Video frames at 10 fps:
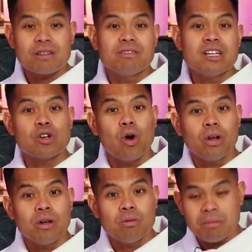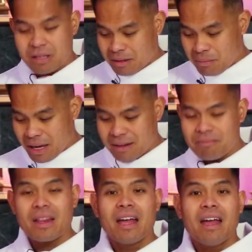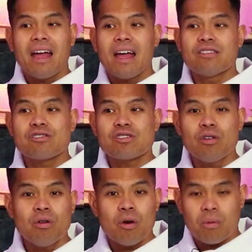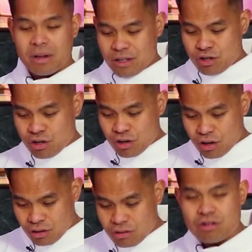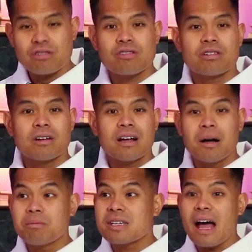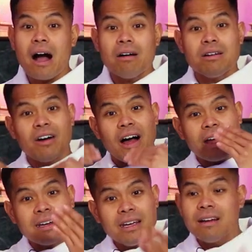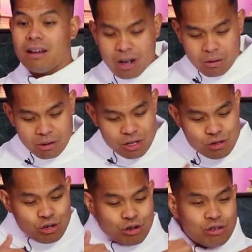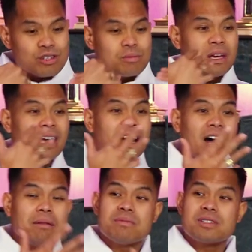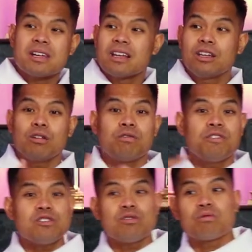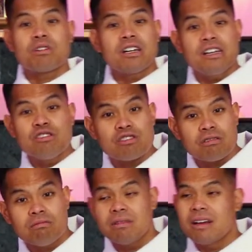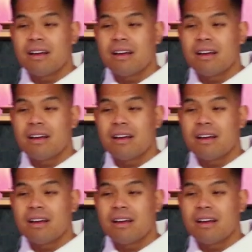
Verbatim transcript: of these holy women and men. And so when the church comes out of hiding, when the church becomes the official religion,